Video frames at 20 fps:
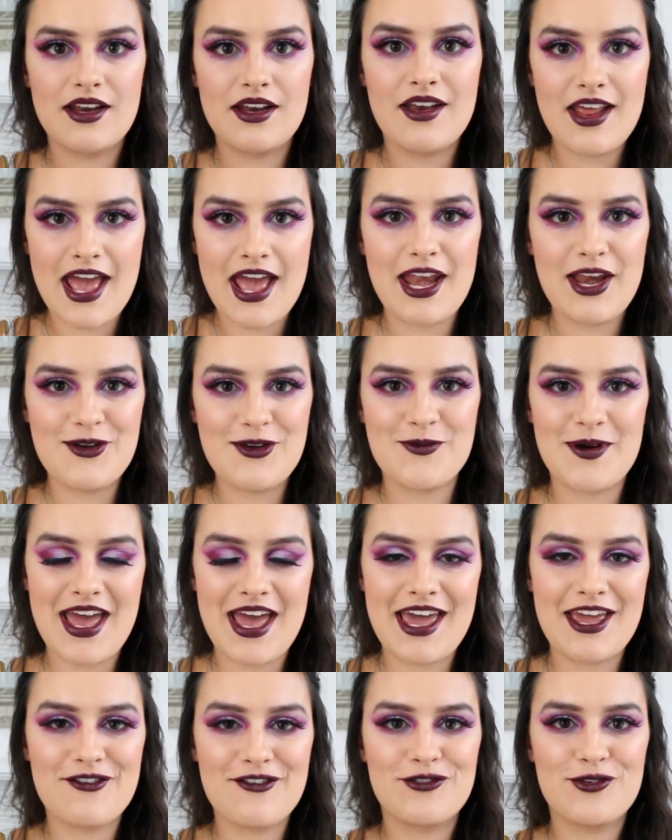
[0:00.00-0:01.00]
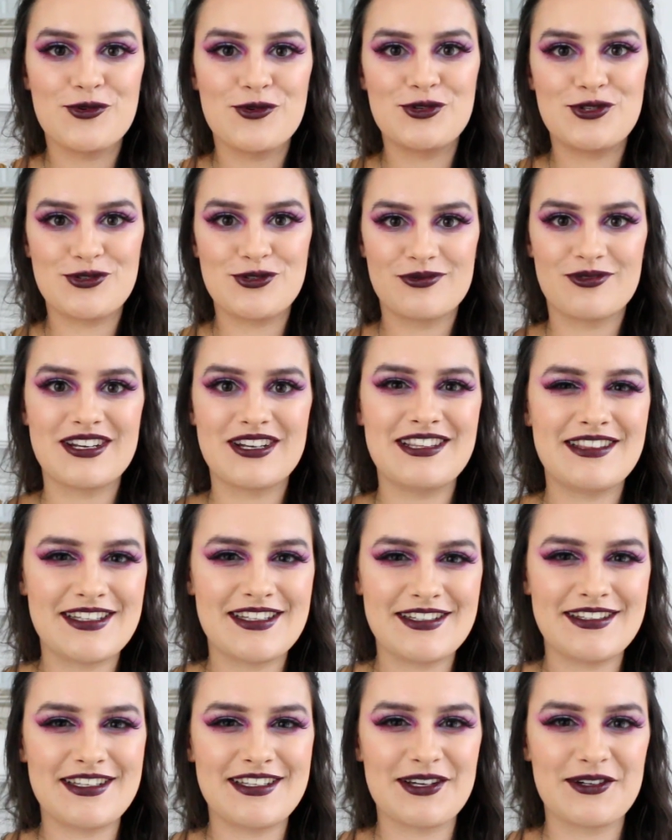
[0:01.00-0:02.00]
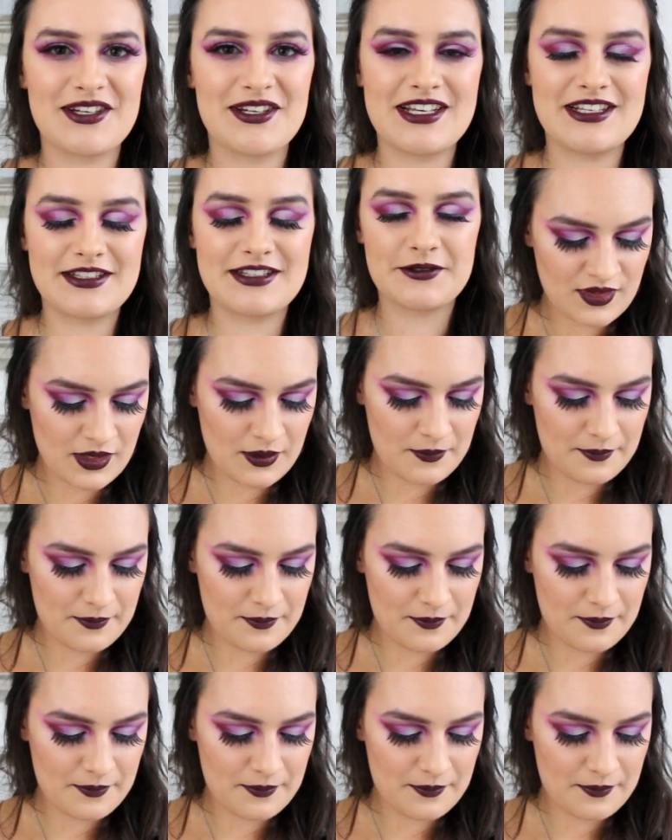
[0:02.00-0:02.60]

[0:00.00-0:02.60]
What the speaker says: in any way if you're to read the series.